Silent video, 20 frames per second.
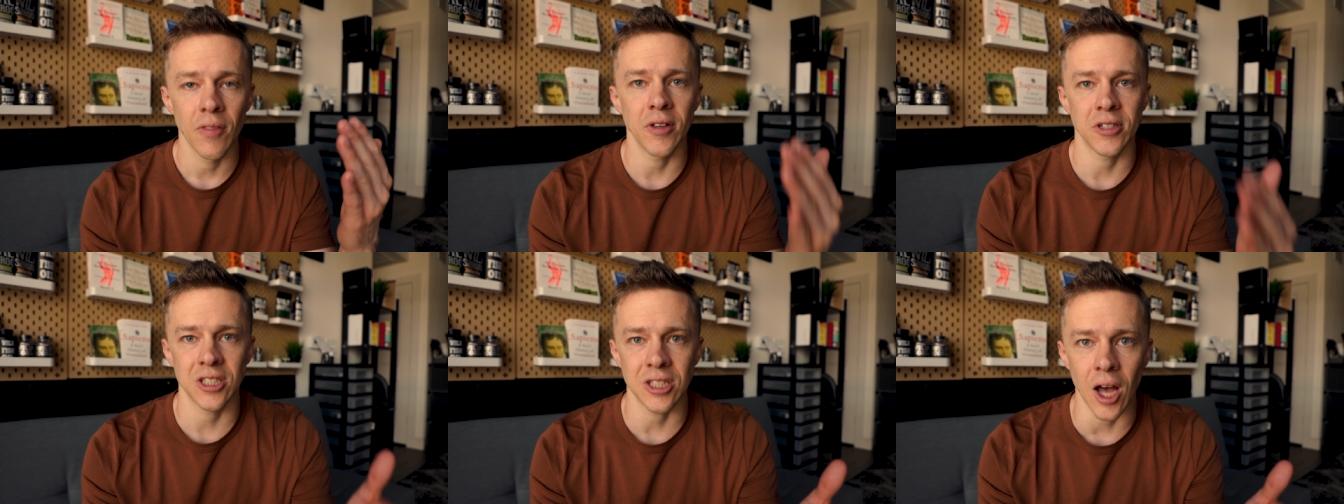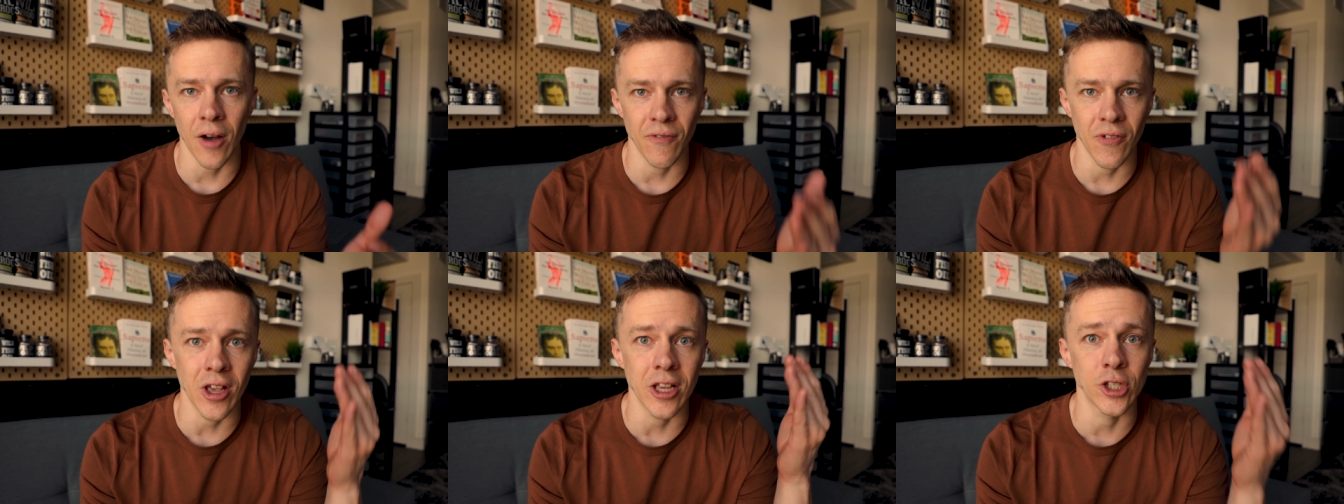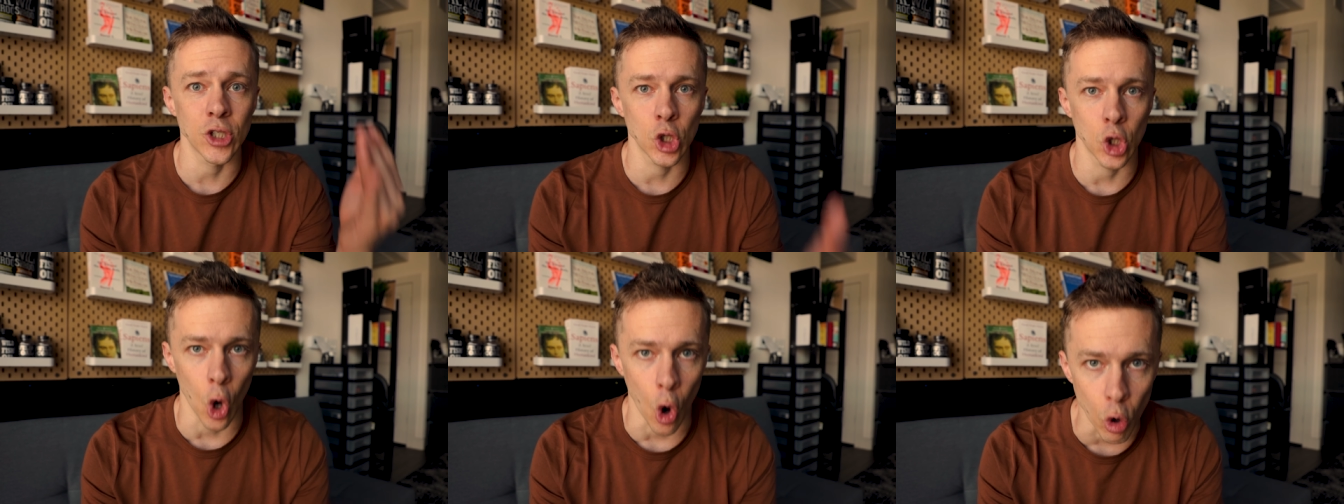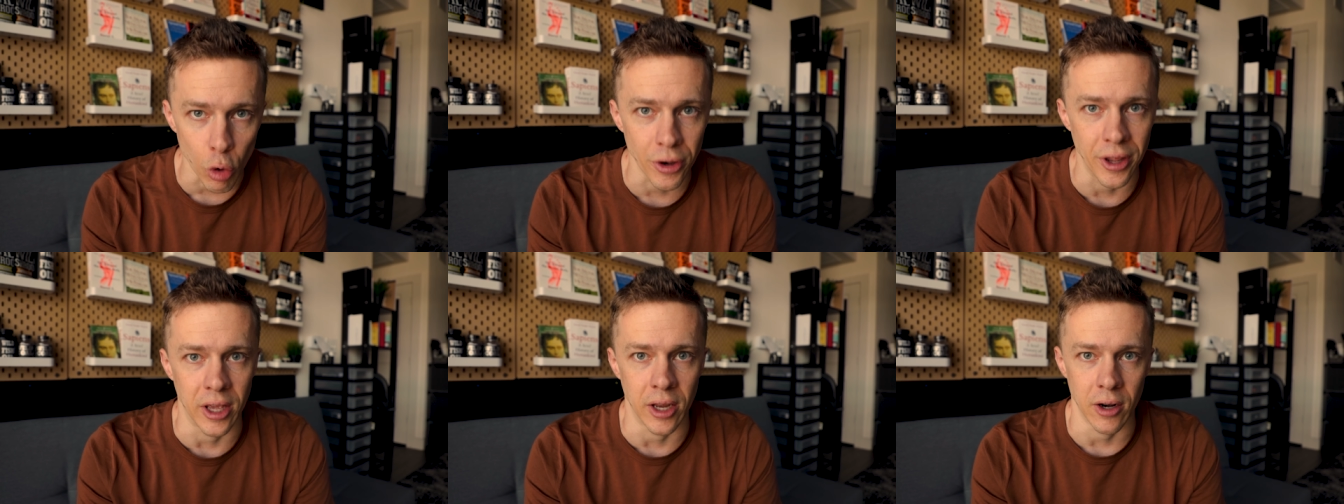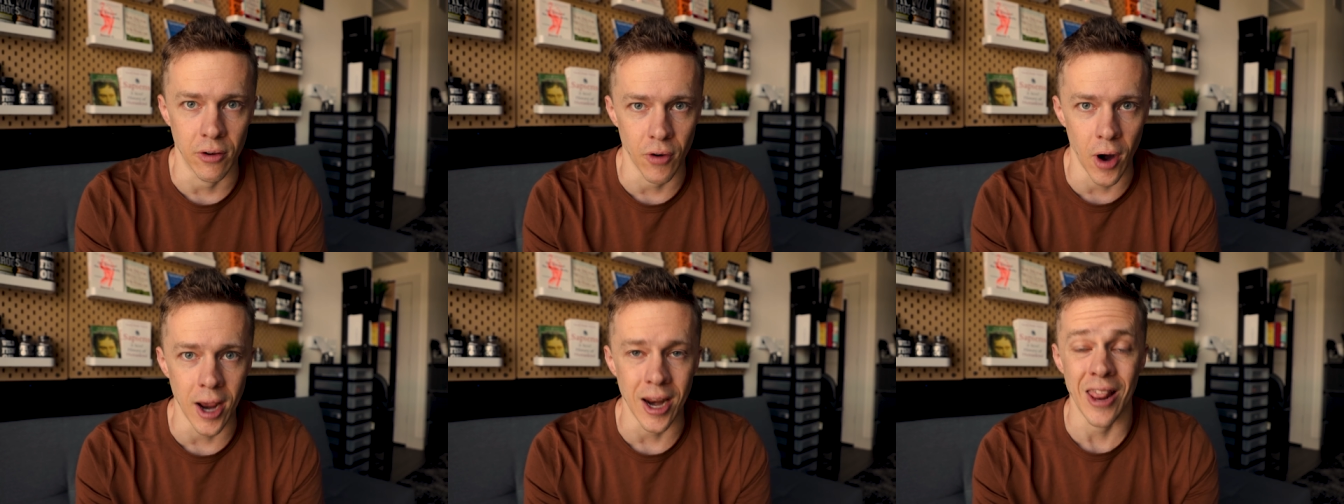This stuff is
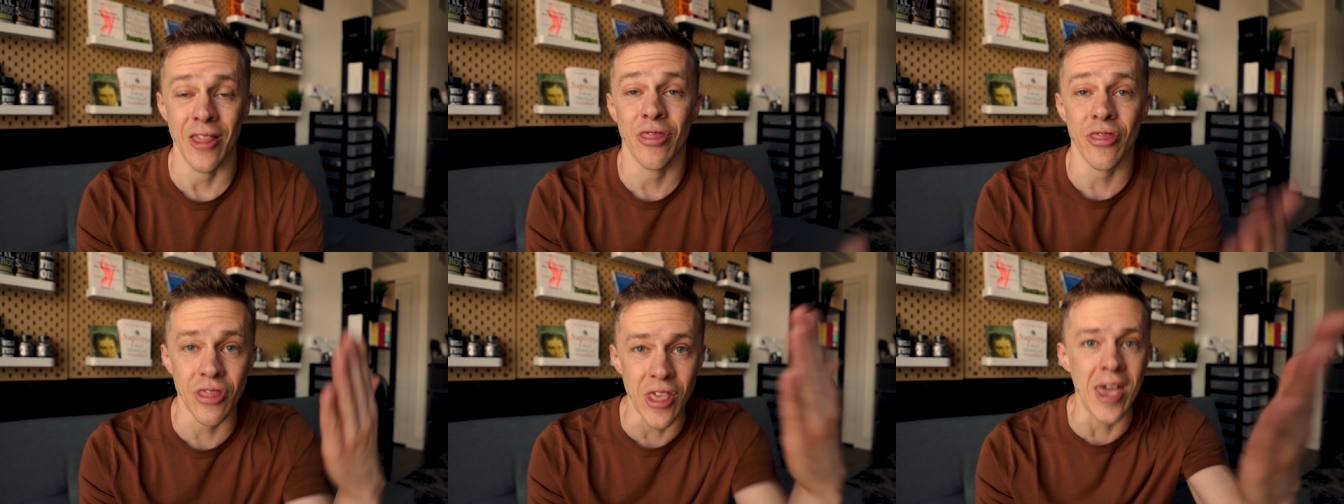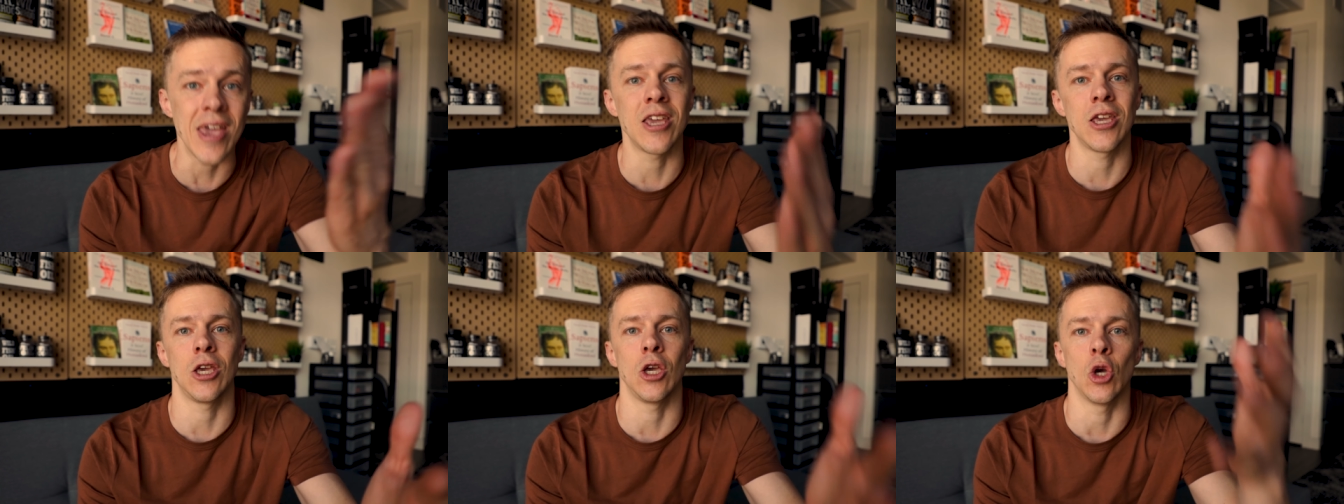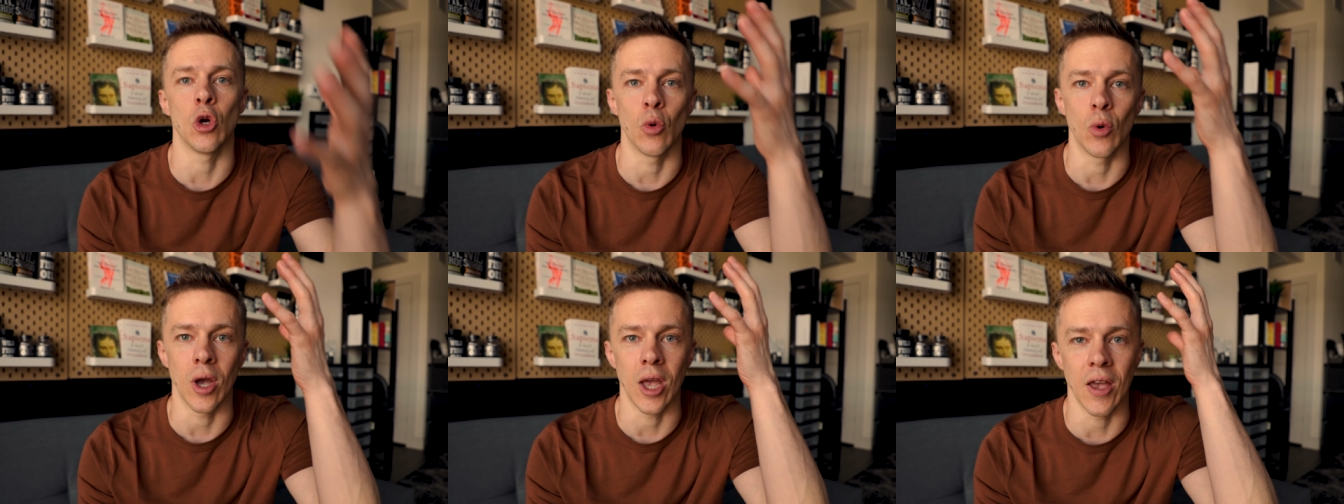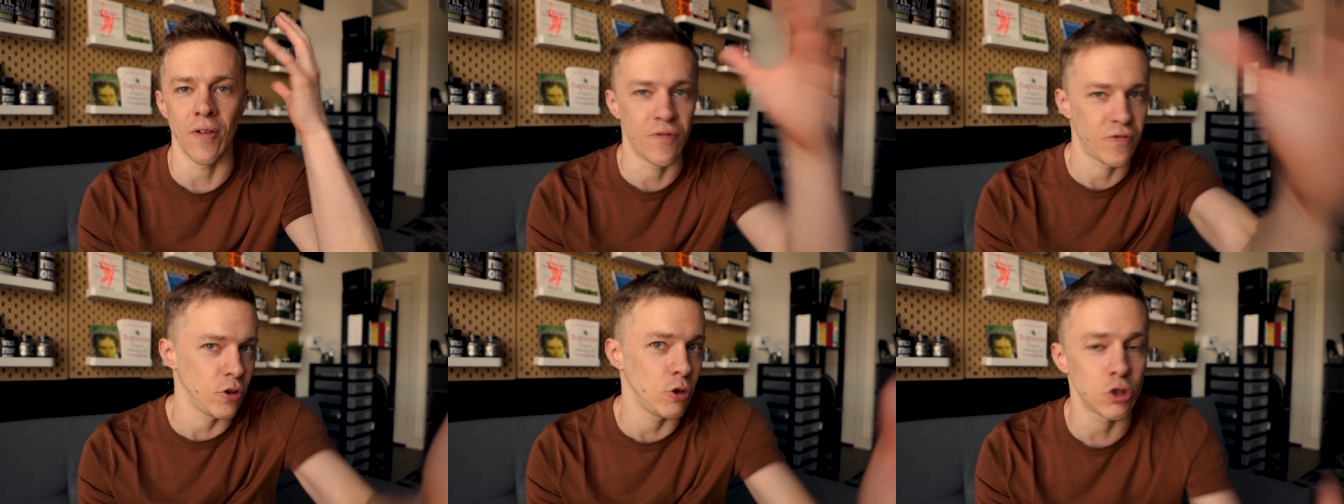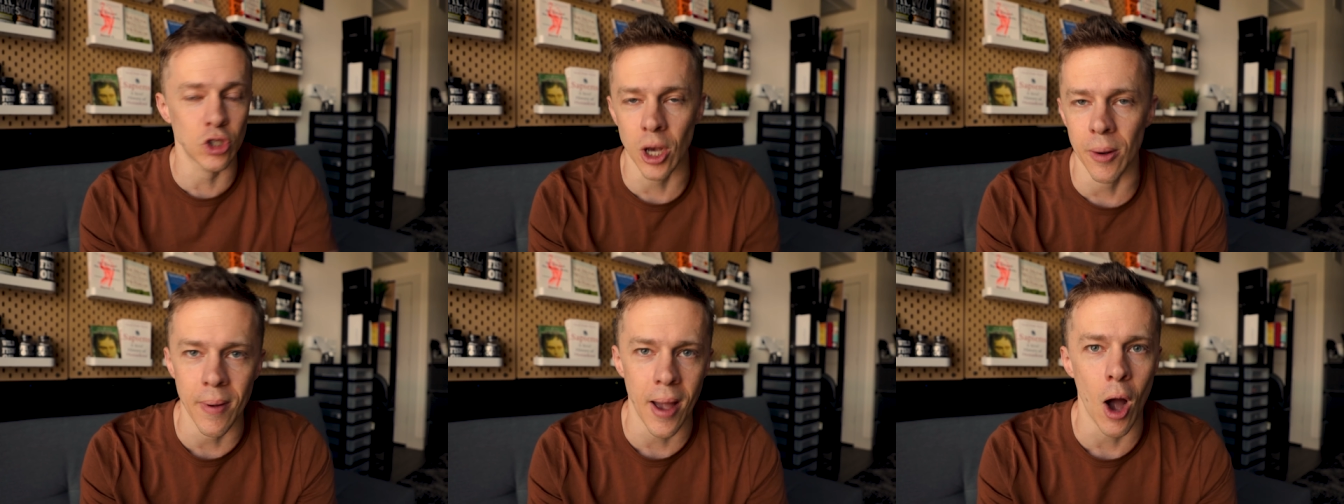golden, right? And thank you if you
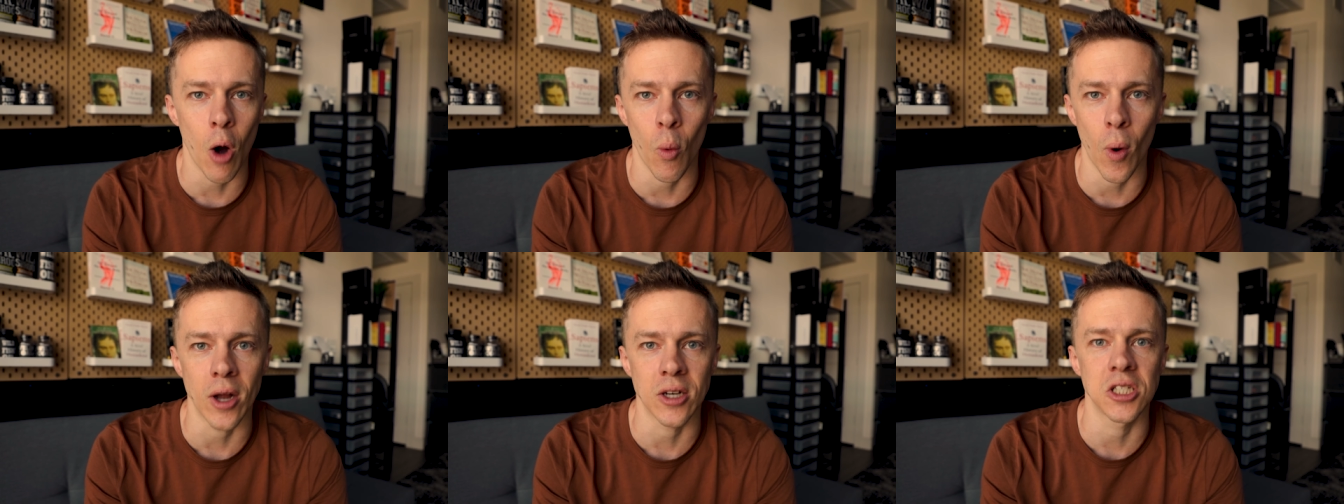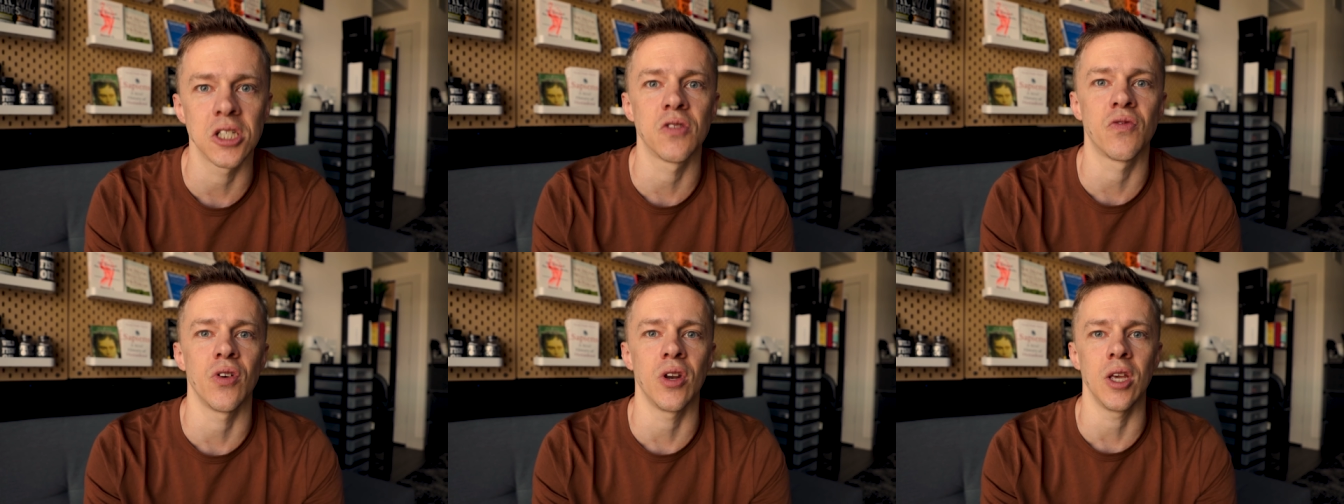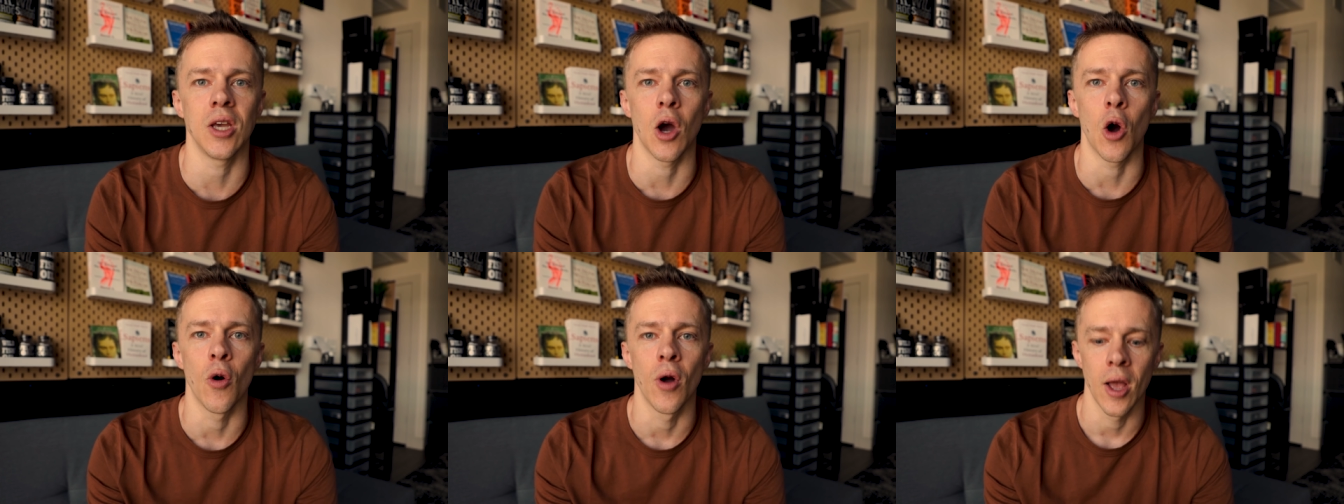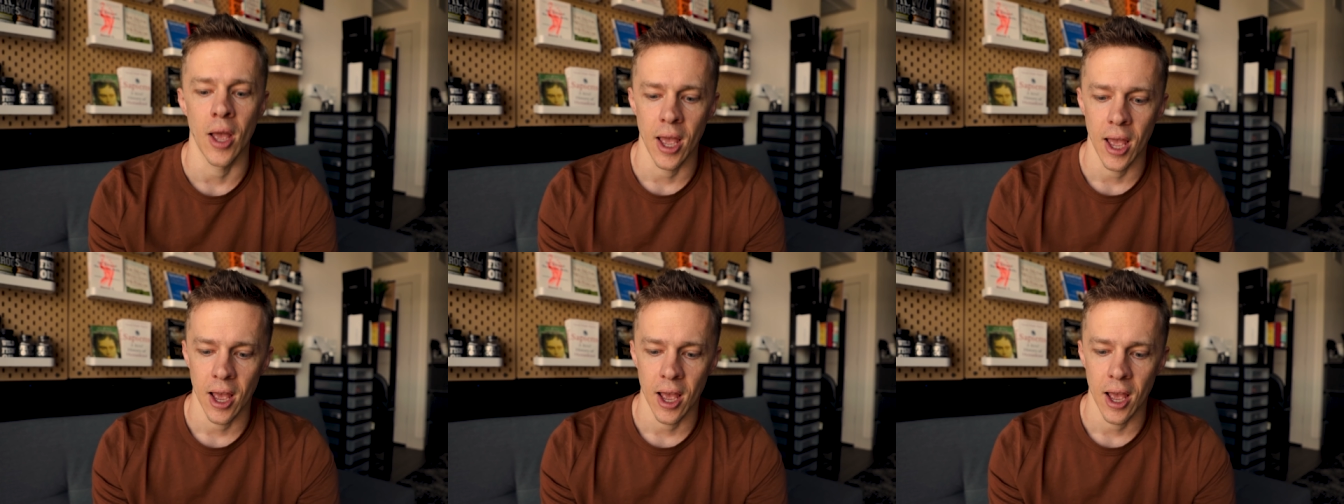somehow watch this video.